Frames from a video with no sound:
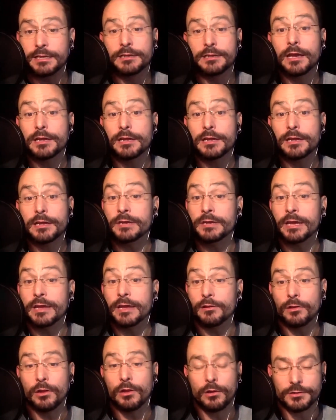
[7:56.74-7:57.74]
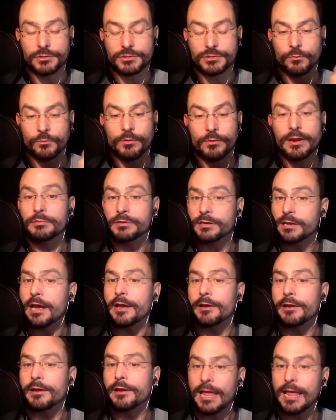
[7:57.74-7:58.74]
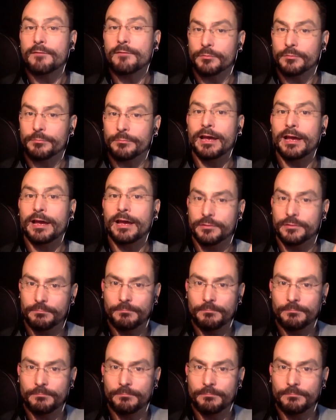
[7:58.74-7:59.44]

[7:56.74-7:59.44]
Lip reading: and I do get along, so we're able to kind of laugh about,